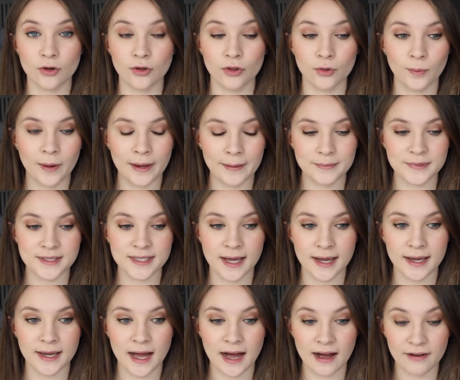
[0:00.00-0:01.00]
on the
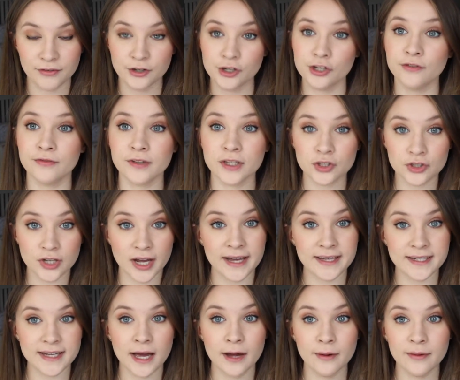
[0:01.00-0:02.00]
website after you've like
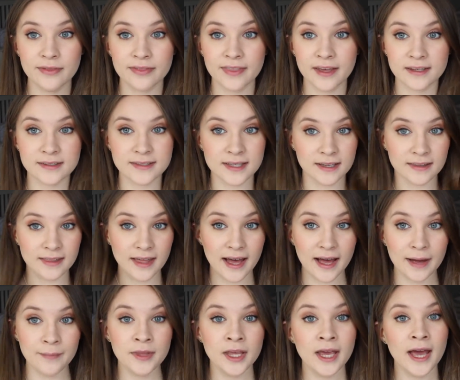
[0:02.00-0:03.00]
tried it out and things like
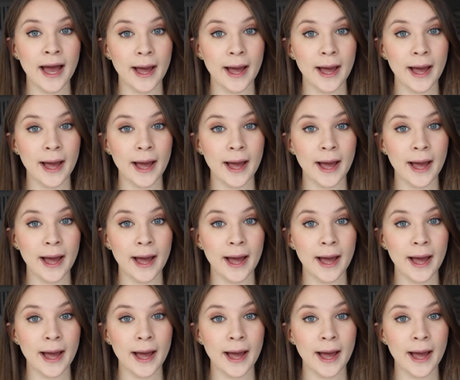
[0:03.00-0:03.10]
that.